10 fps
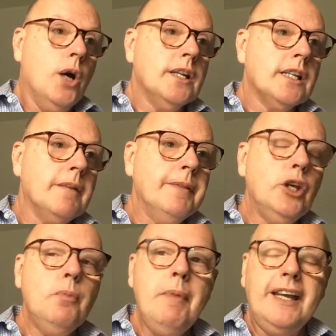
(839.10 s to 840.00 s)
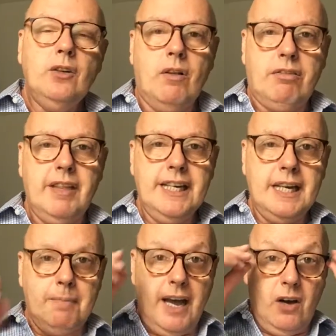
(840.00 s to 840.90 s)
something you may not think
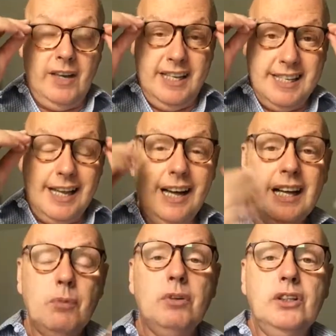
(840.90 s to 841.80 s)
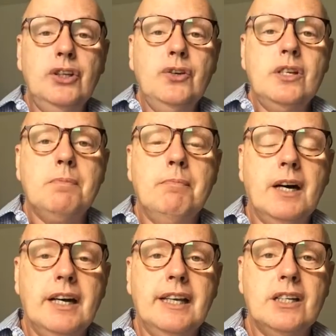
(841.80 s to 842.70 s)
about is I will use
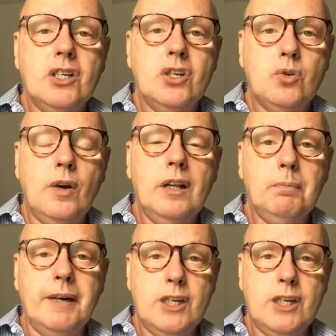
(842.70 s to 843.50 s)
my 12 by